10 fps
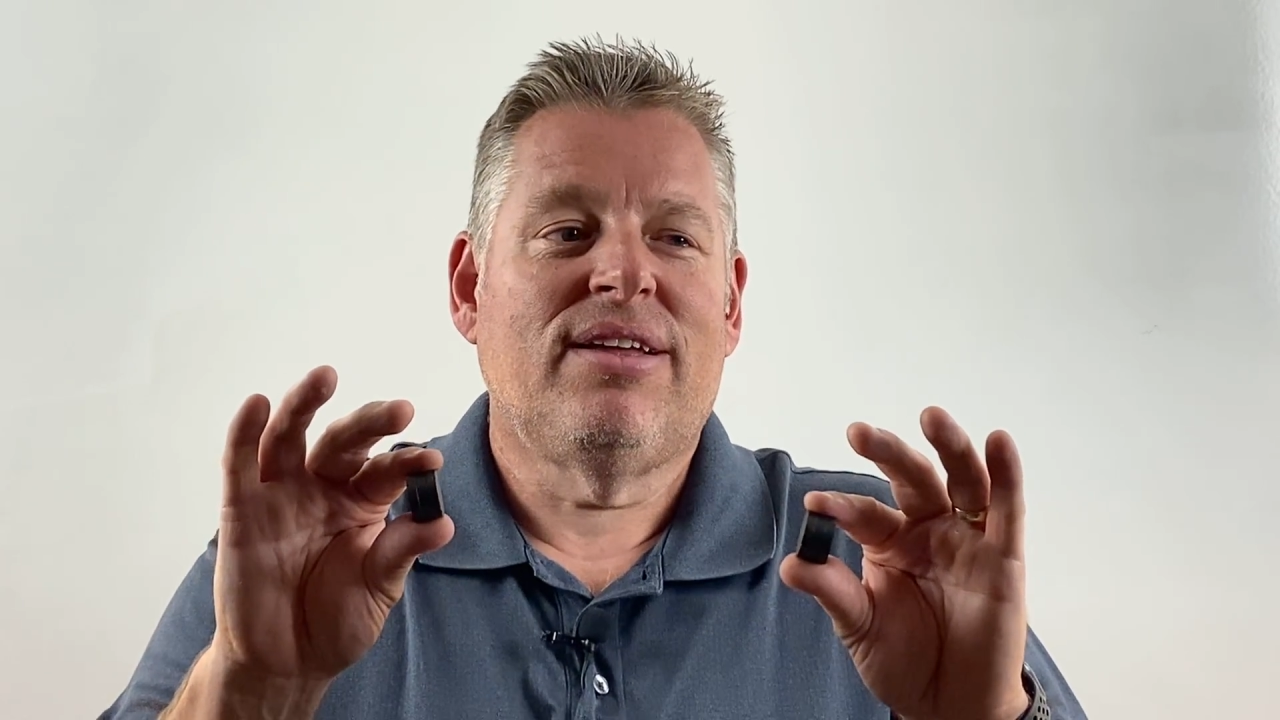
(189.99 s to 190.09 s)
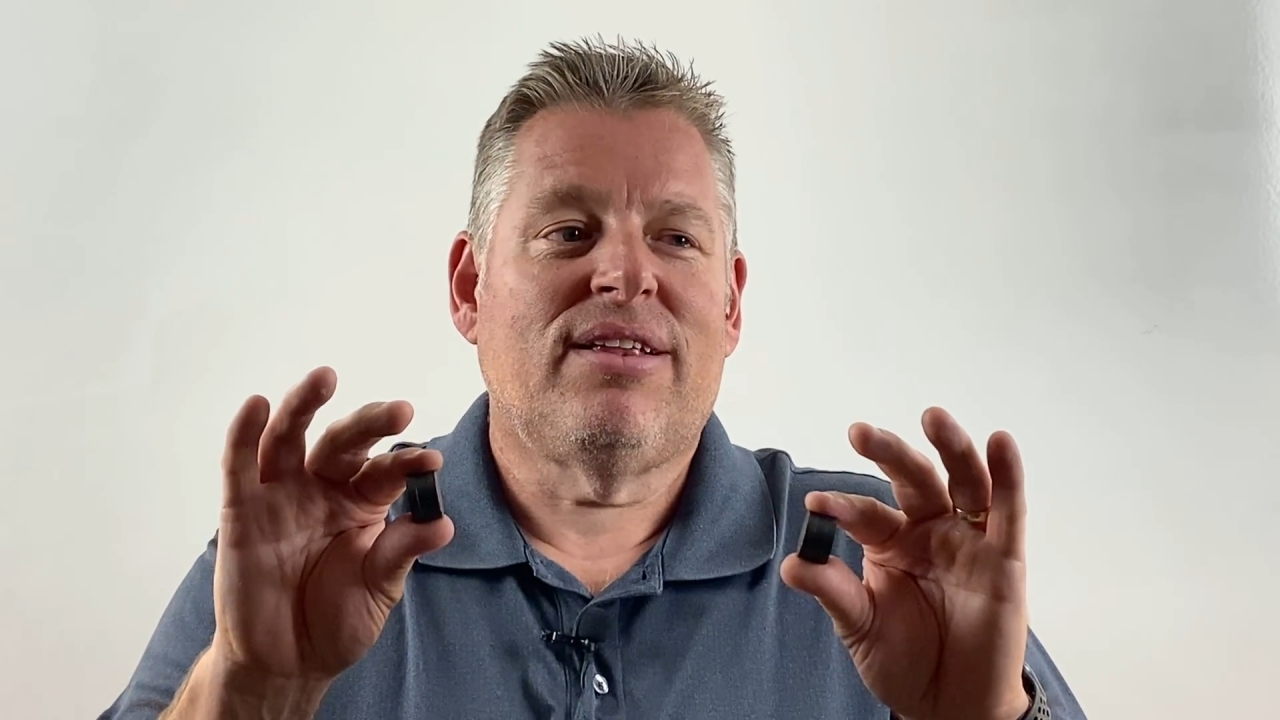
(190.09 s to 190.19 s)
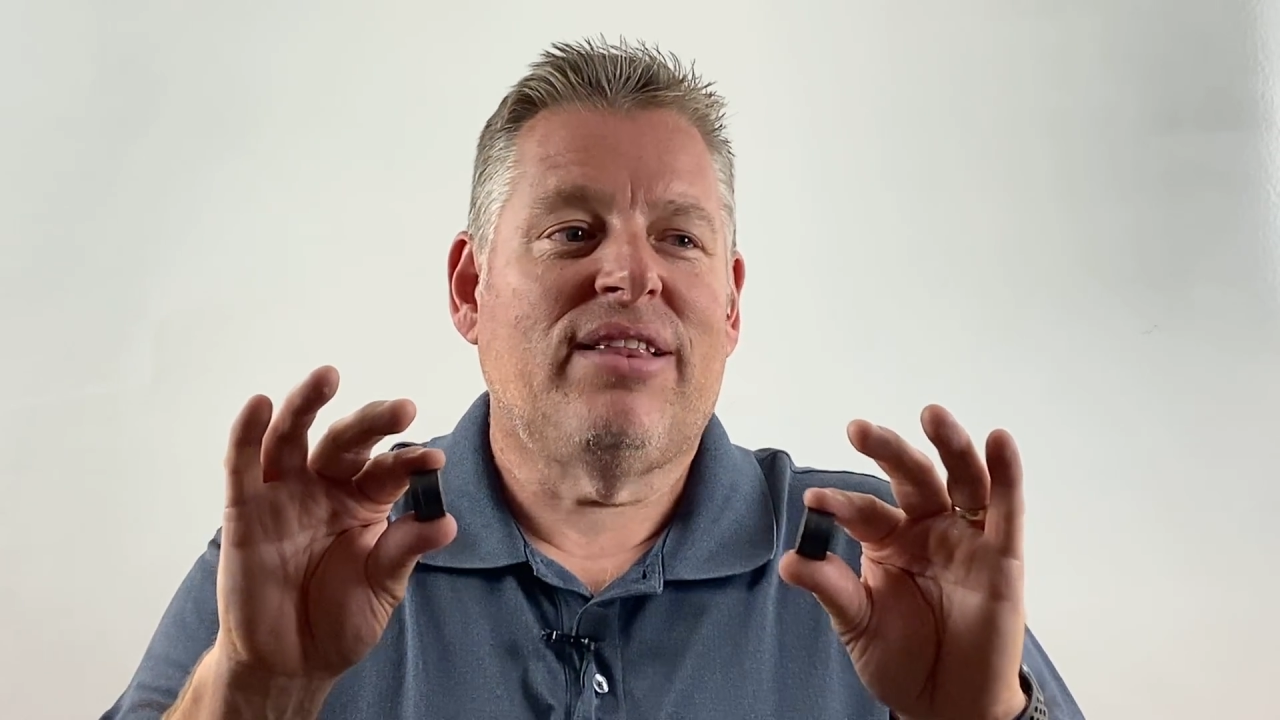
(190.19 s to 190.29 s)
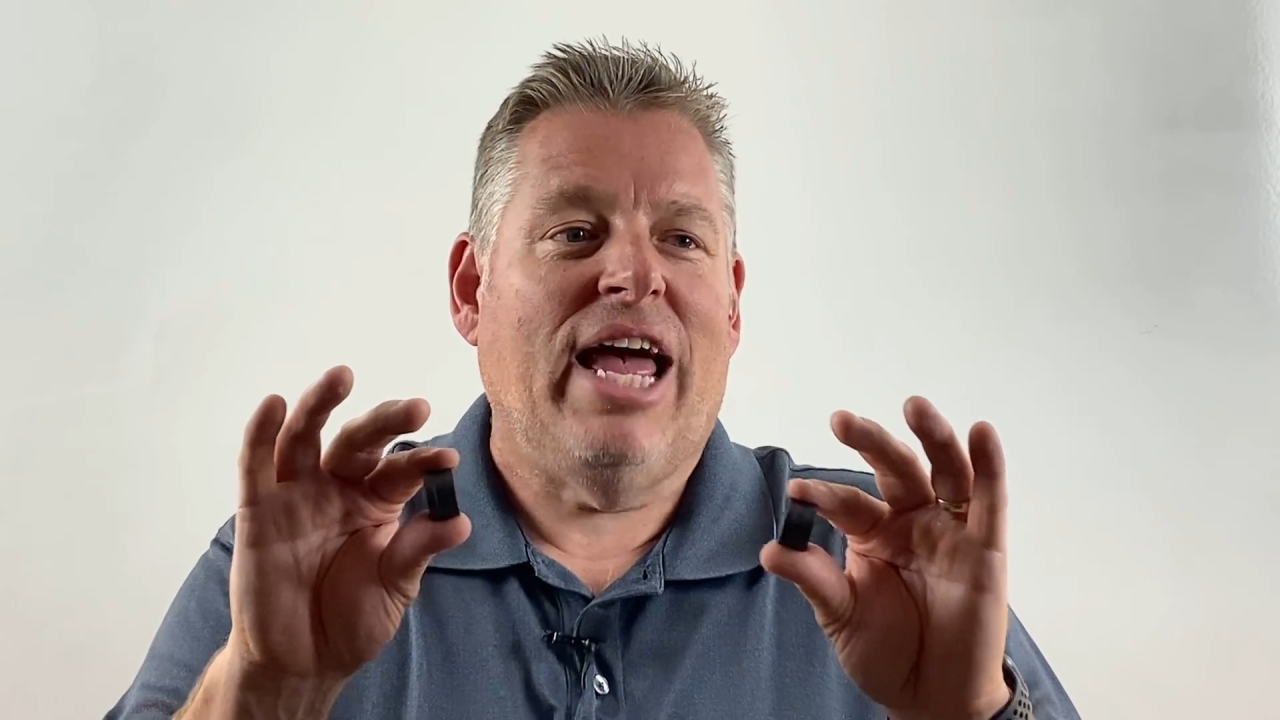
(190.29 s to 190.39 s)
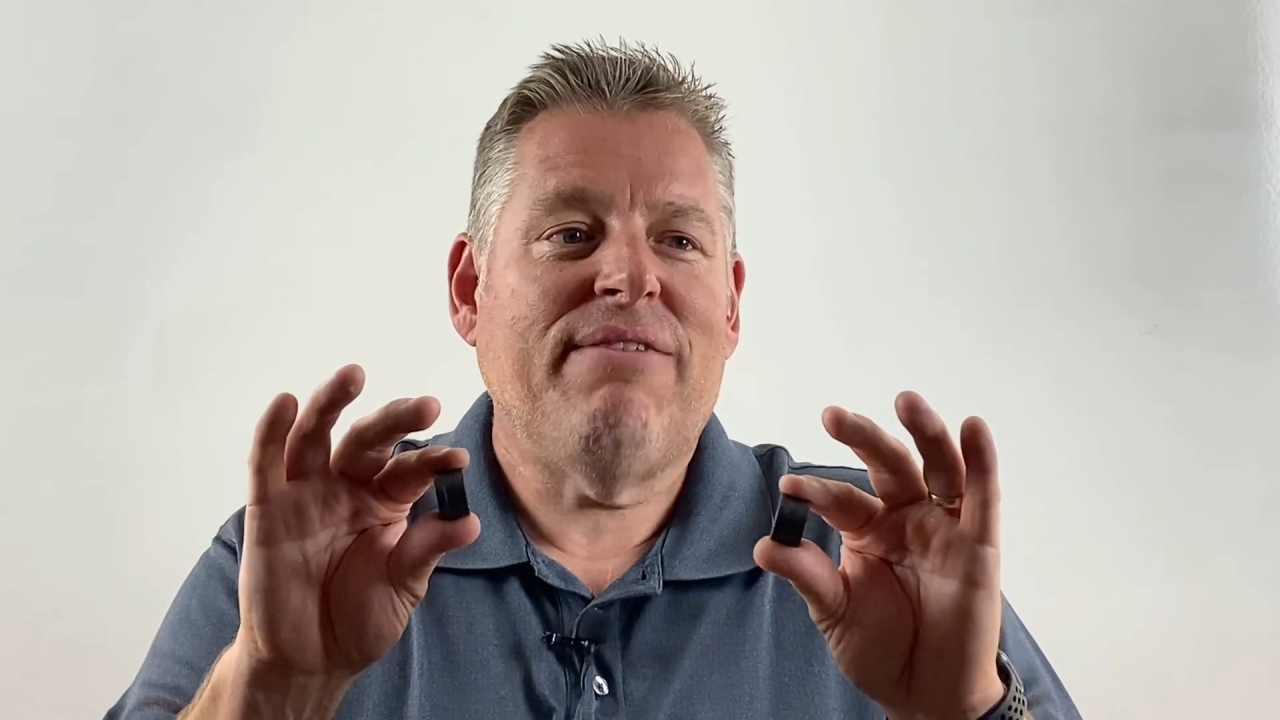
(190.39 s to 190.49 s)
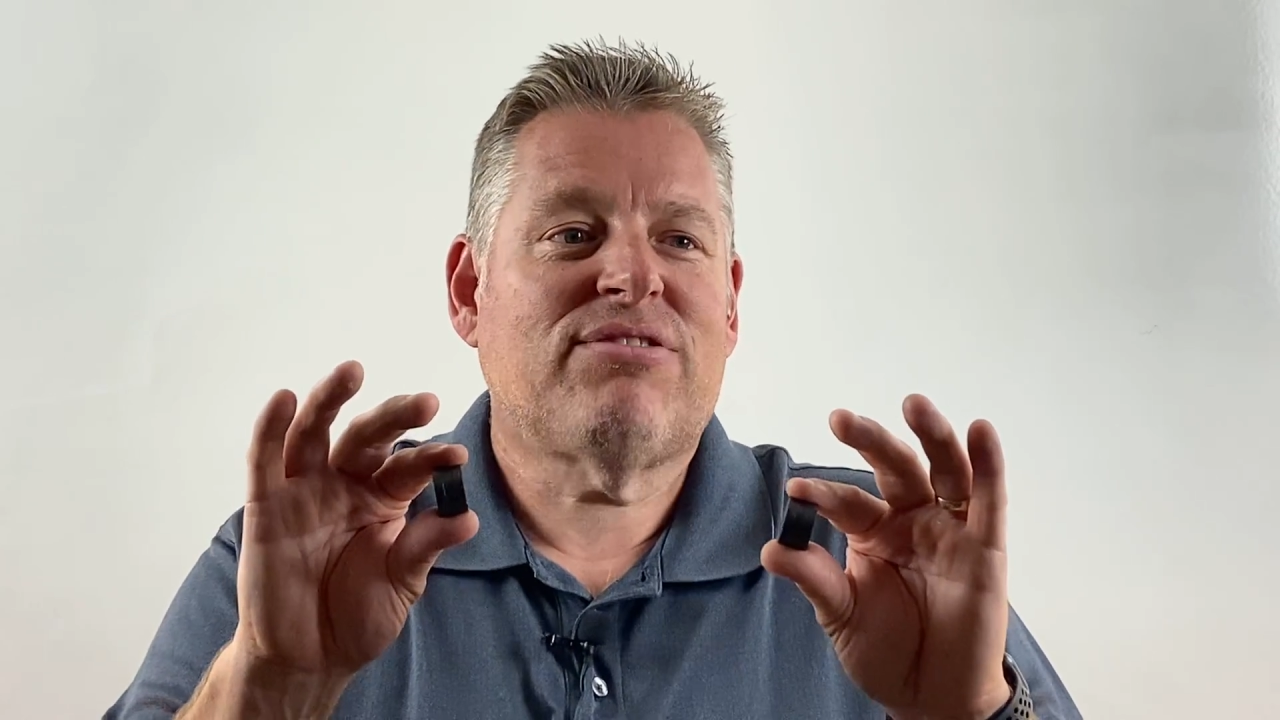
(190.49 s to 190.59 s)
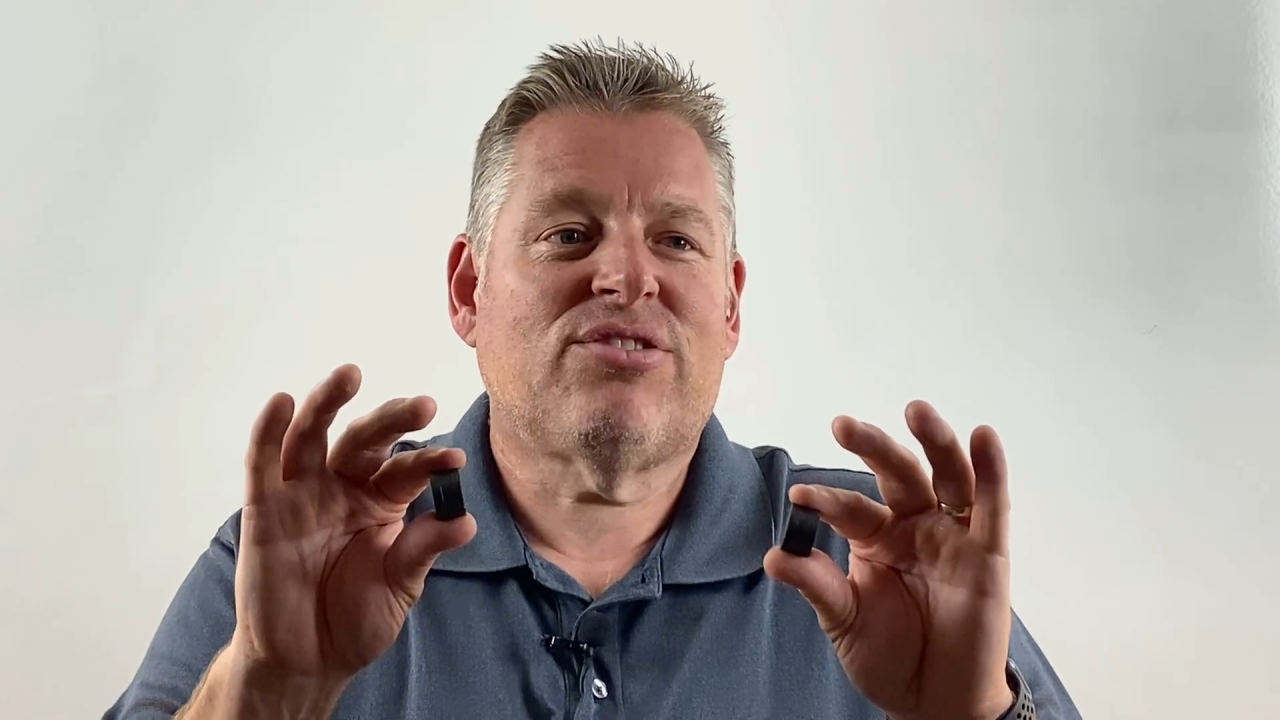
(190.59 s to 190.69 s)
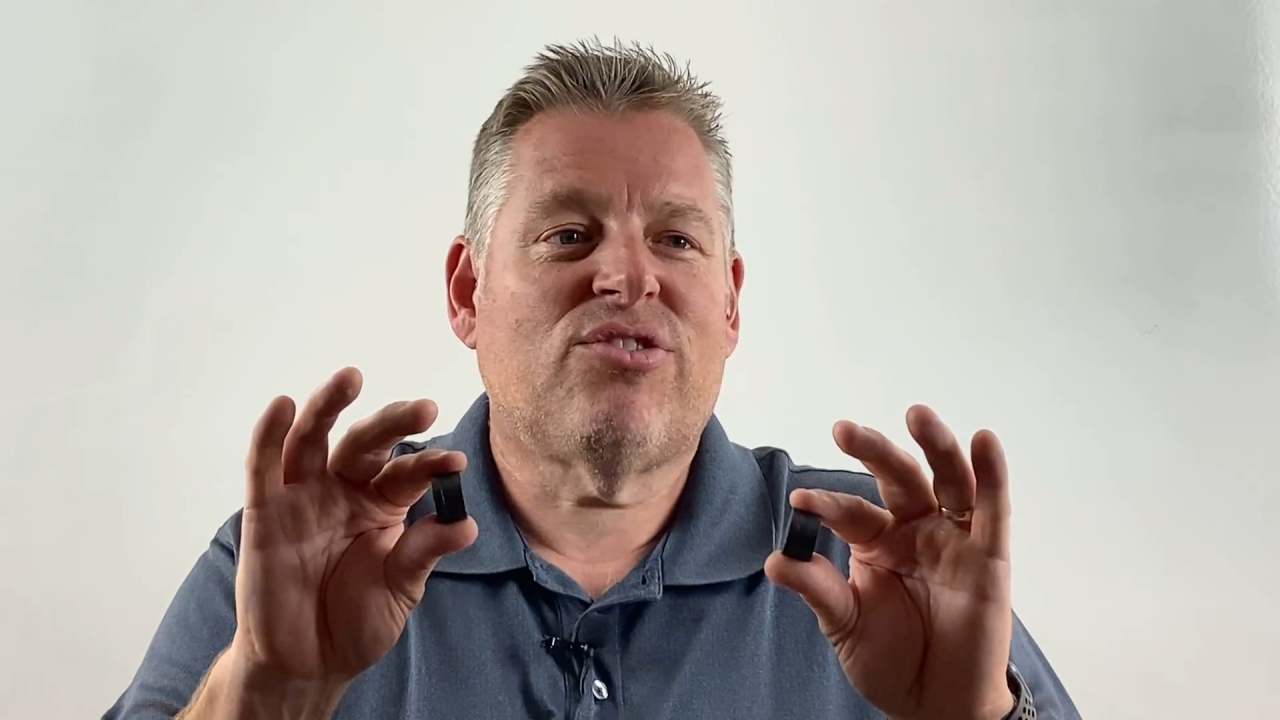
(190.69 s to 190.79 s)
life's